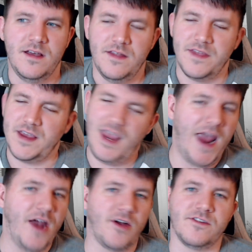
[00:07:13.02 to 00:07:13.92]
the
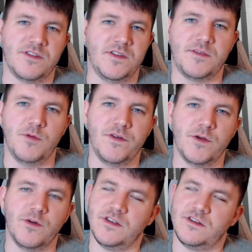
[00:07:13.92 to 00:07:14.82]
characters in this
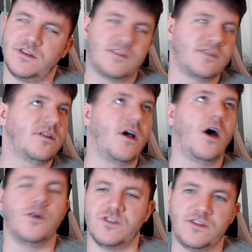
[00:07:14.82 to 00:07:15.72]
movie were just
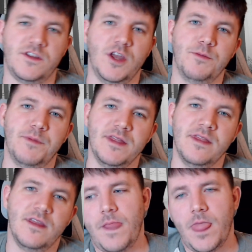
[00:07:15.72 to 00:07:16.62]
so stupid